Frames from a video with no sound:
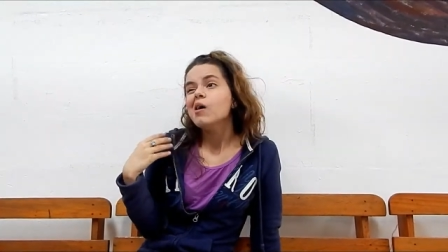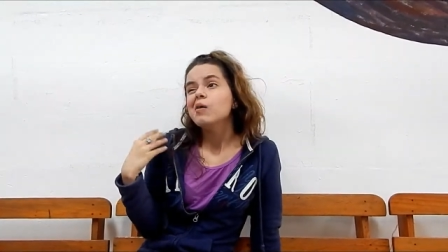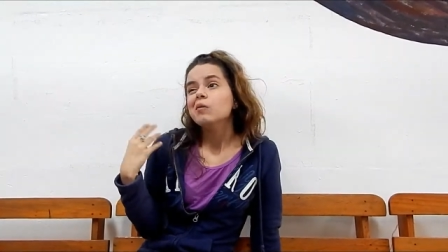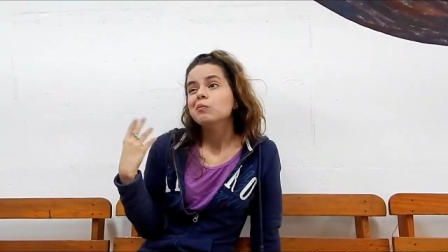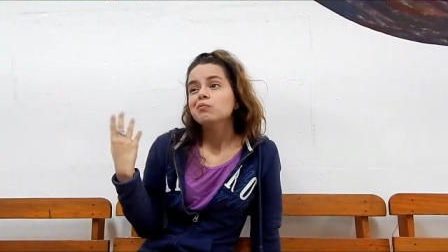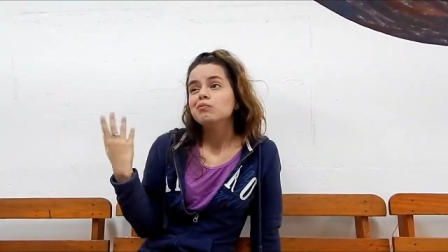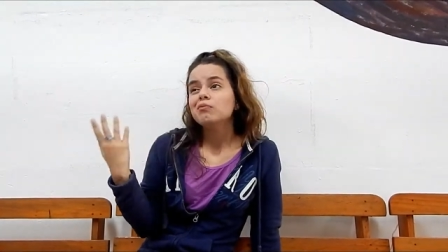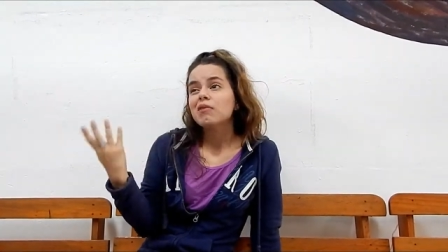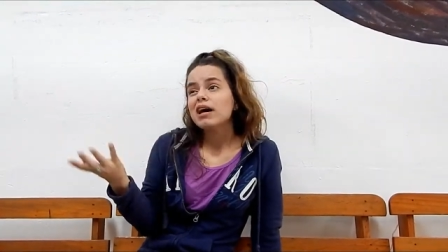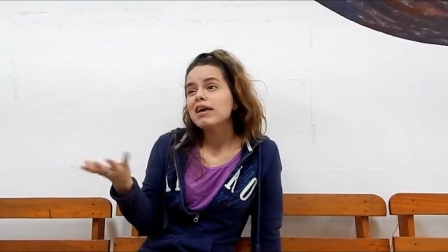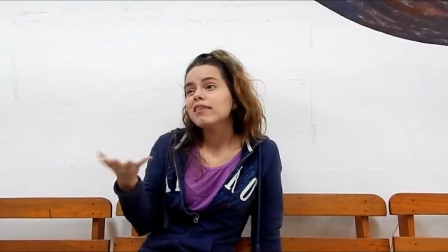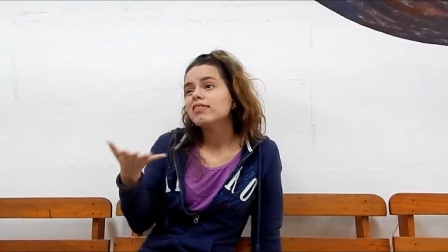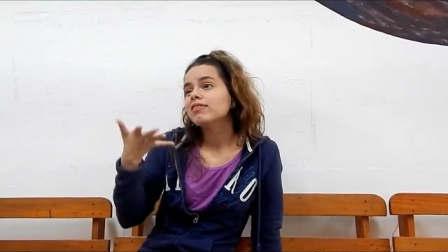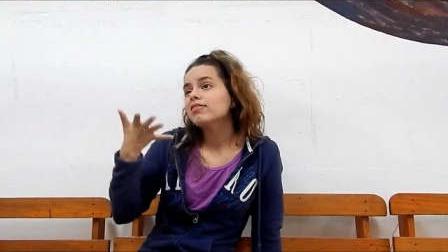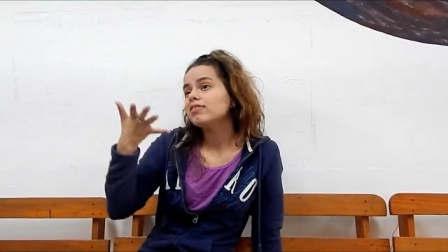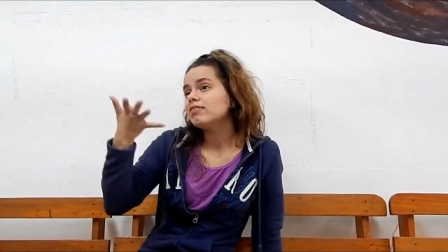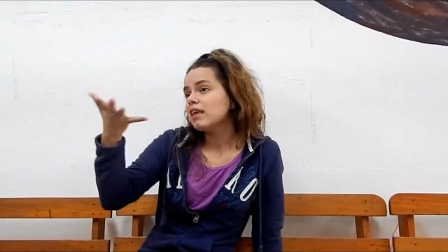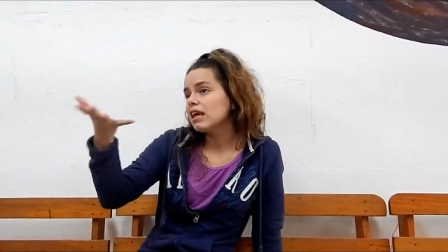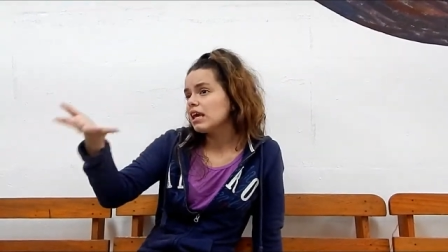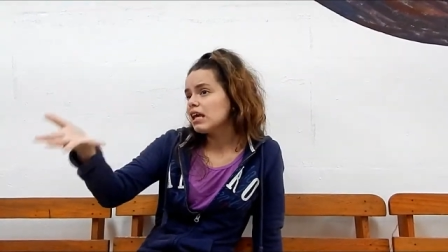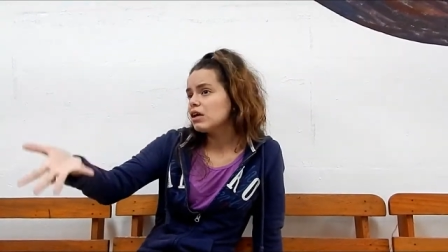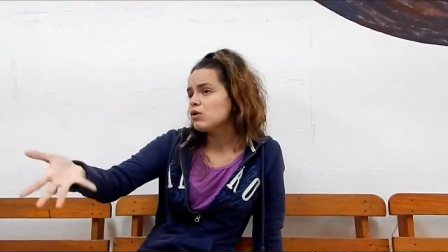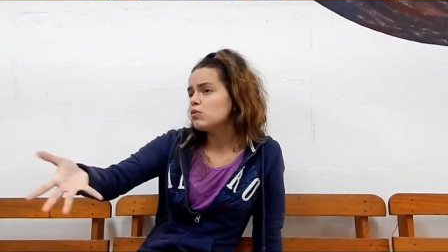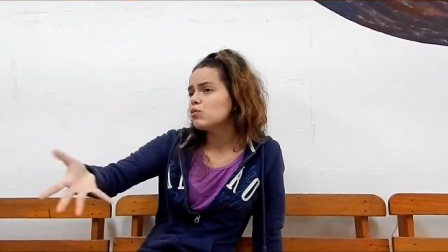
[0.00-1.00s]
my
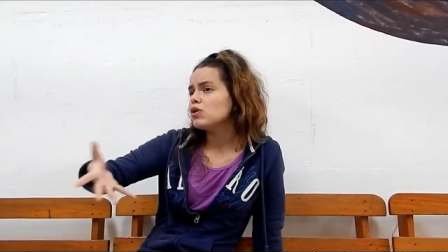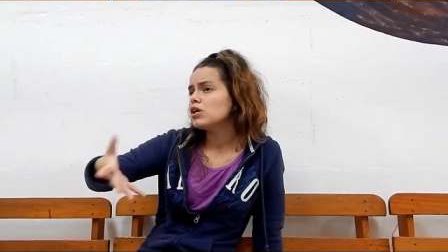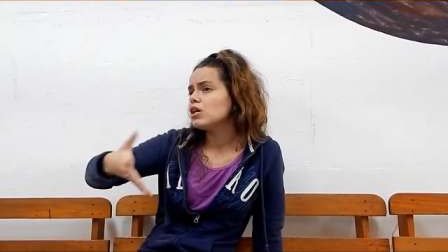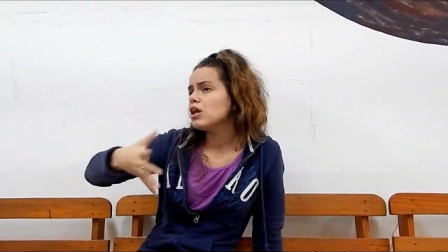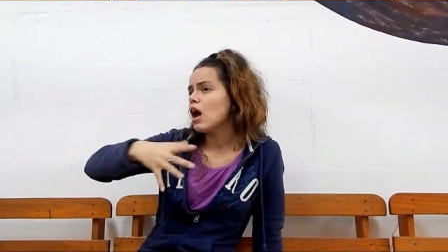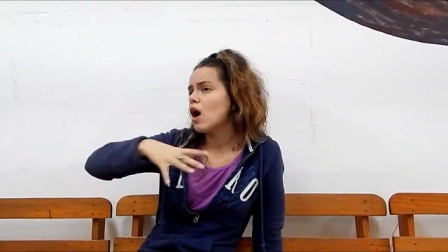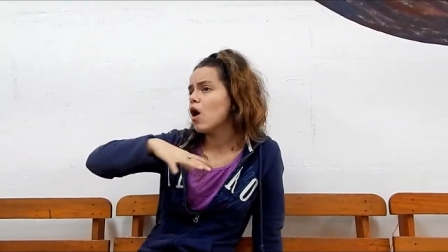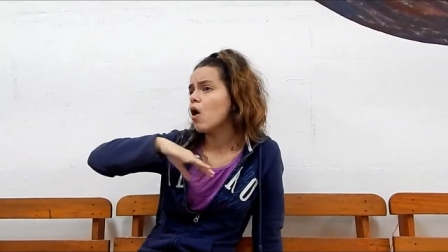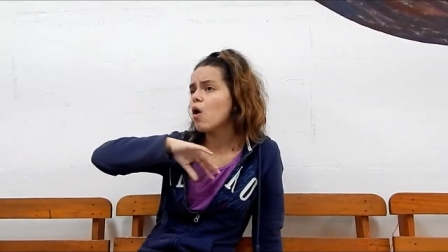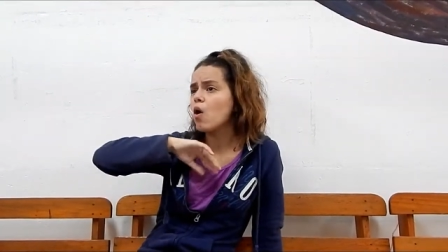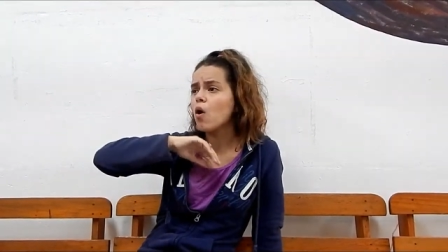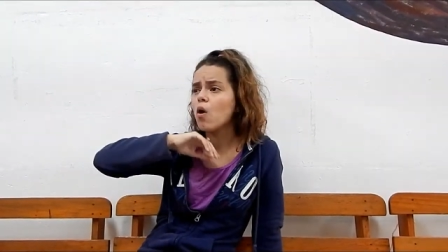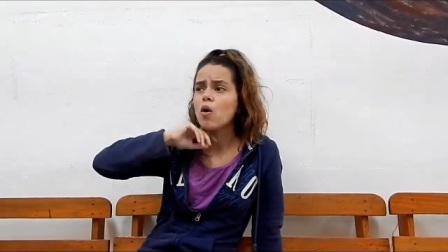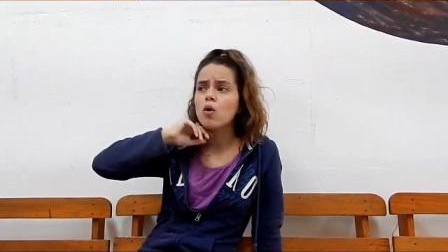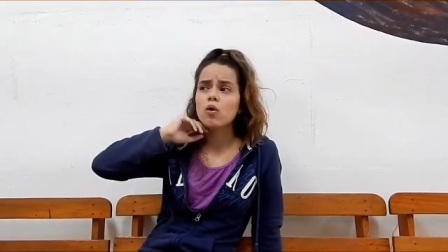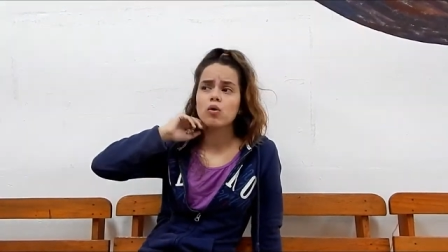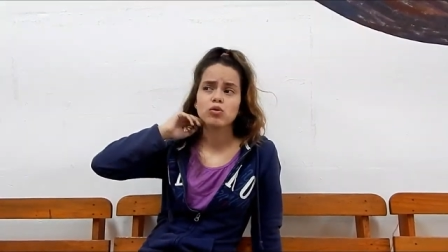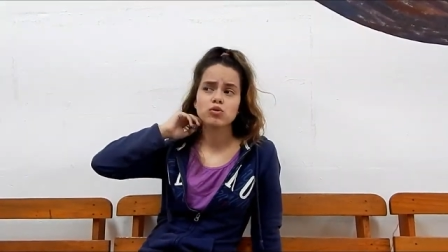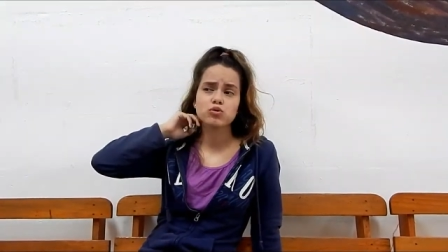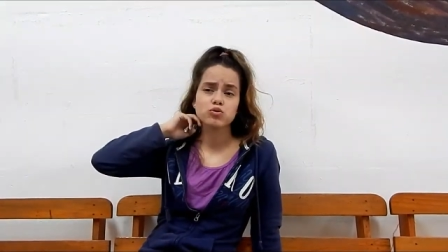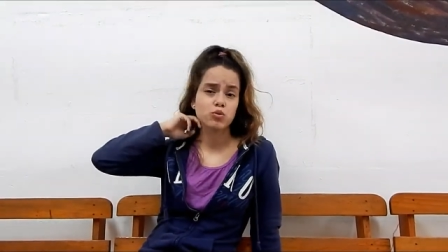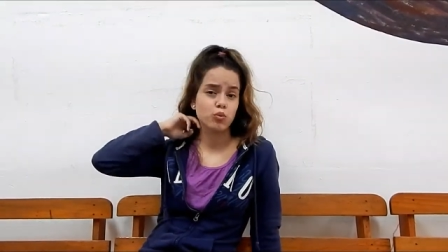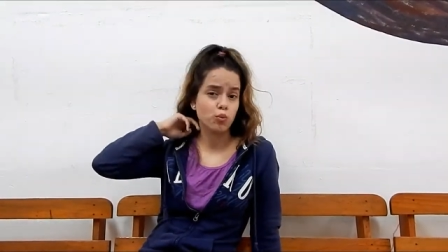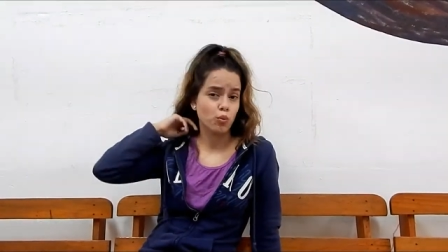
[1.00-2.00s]
thing with the
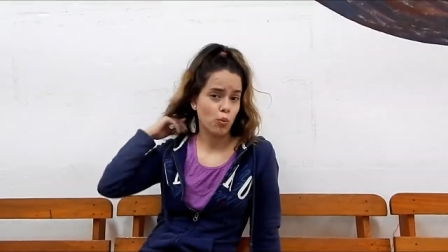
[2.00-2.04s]
whole